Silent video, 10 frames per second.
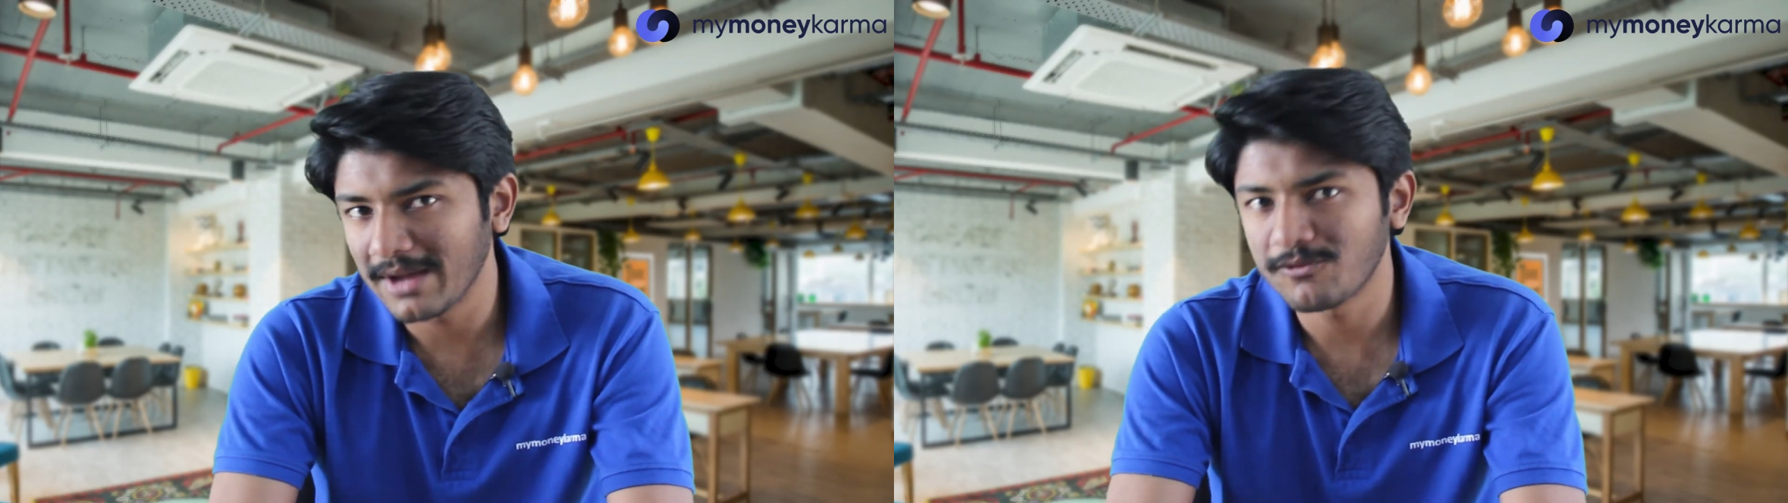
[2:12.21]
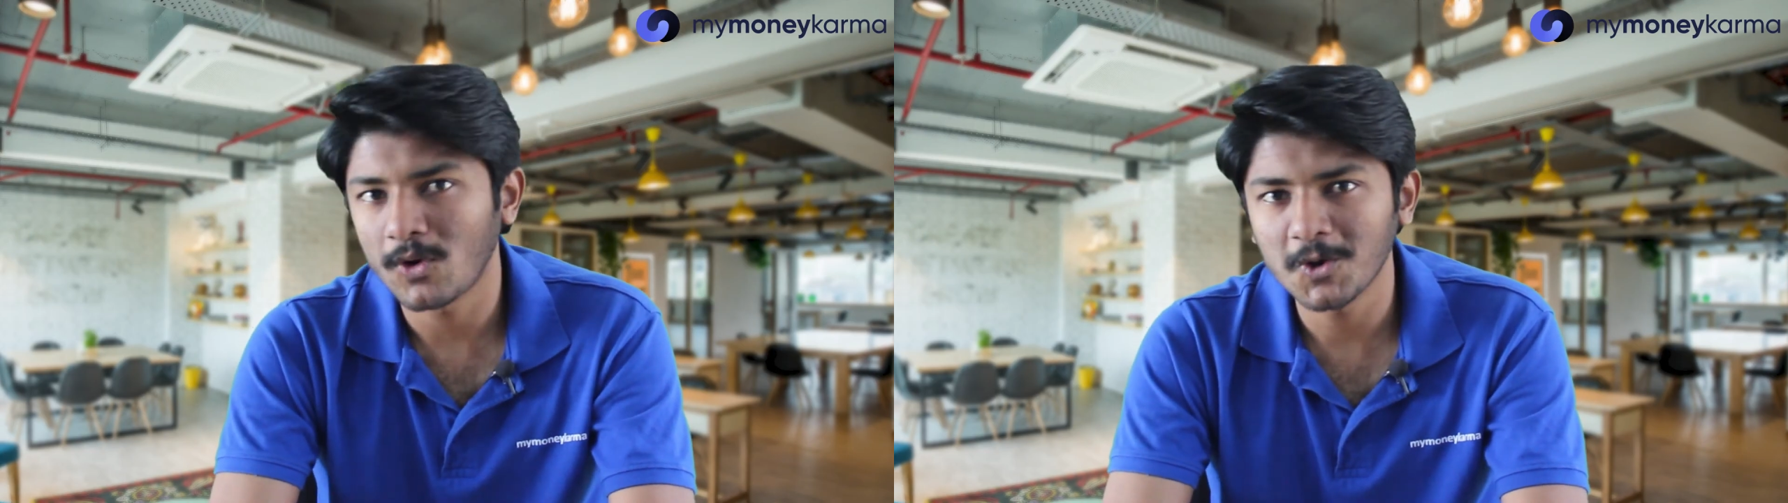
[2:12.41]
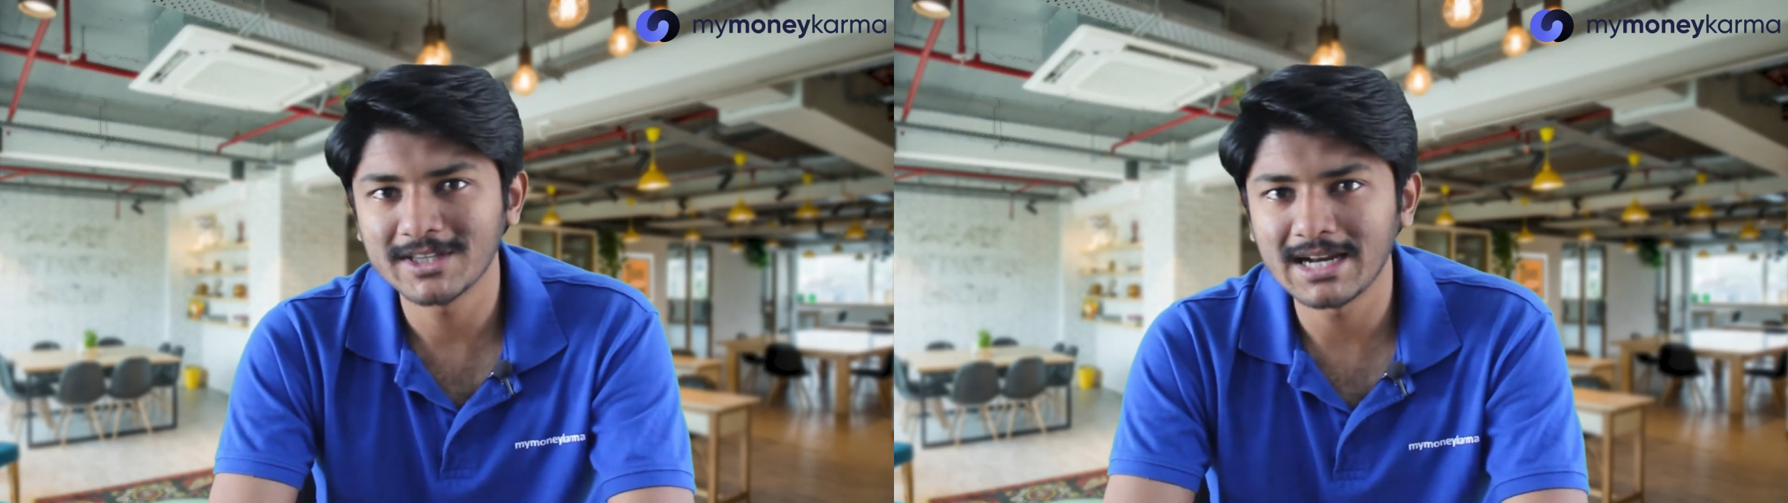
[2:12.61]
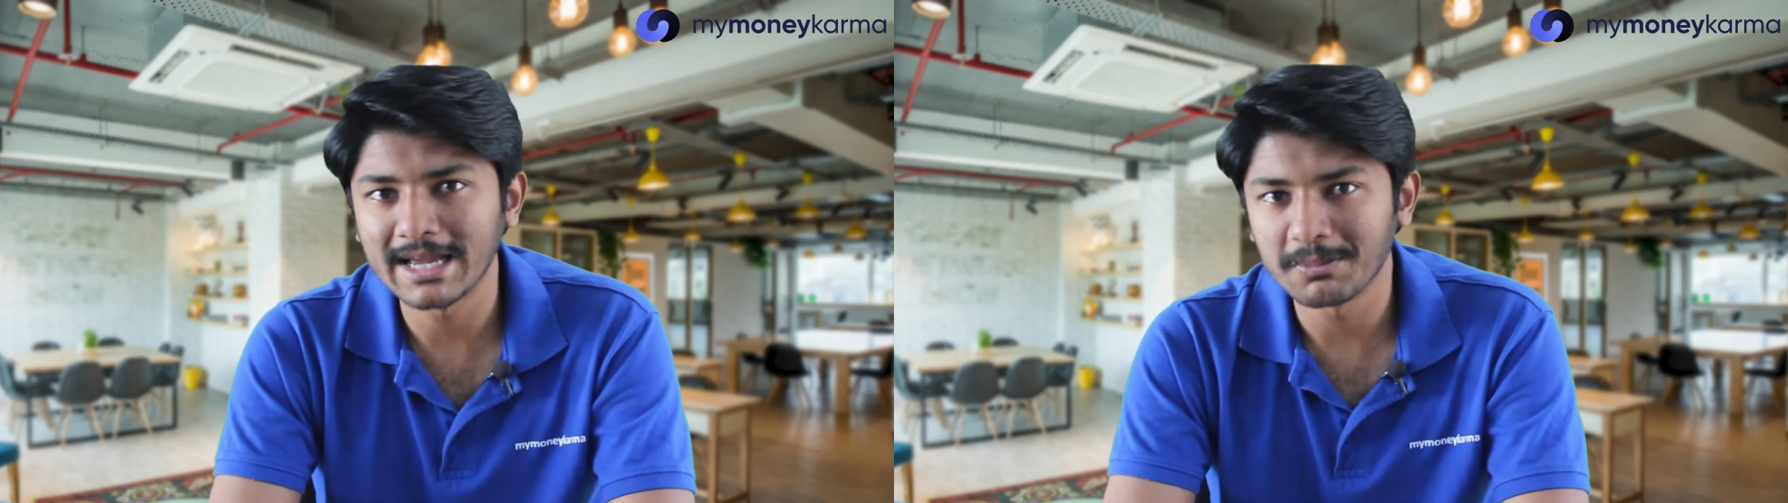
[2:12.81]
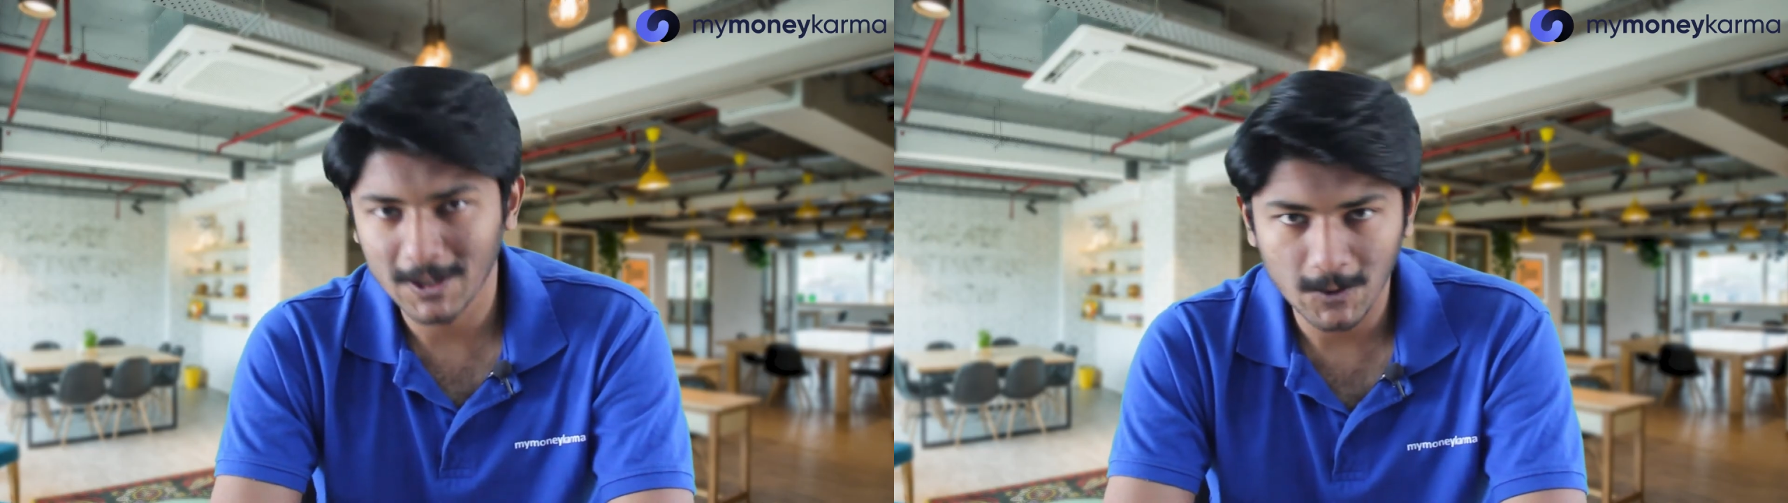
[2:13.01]
by following the
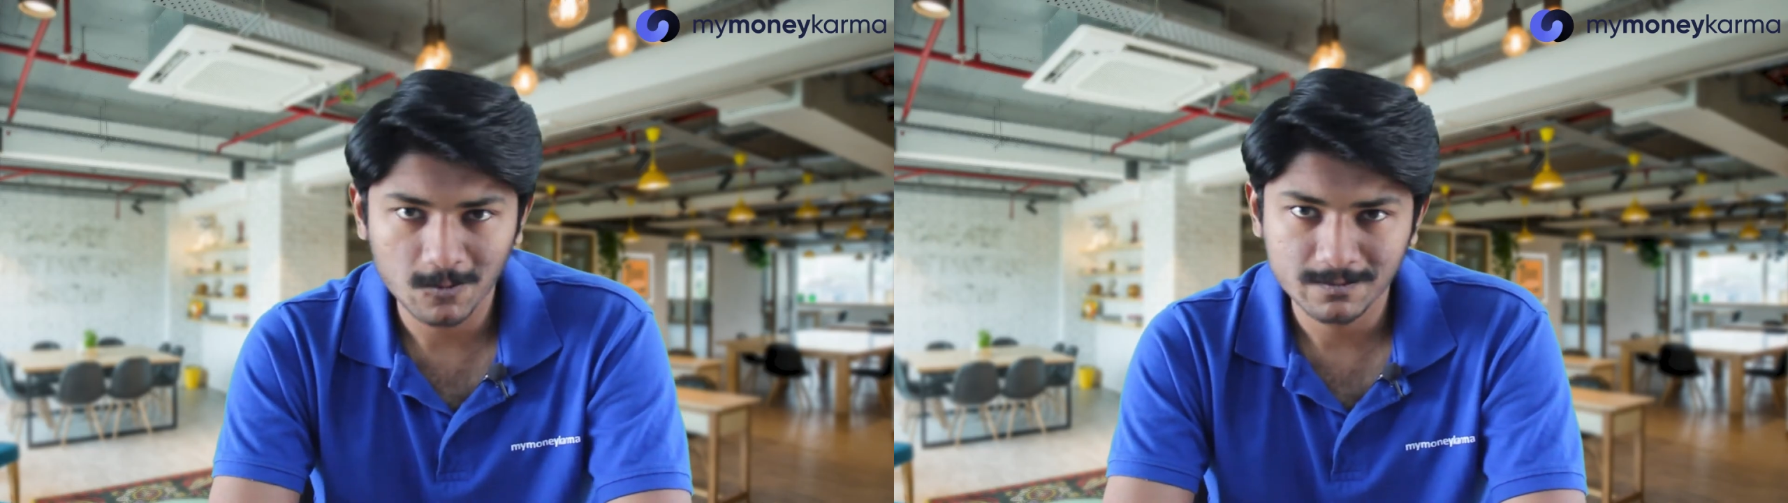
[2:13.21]
link below.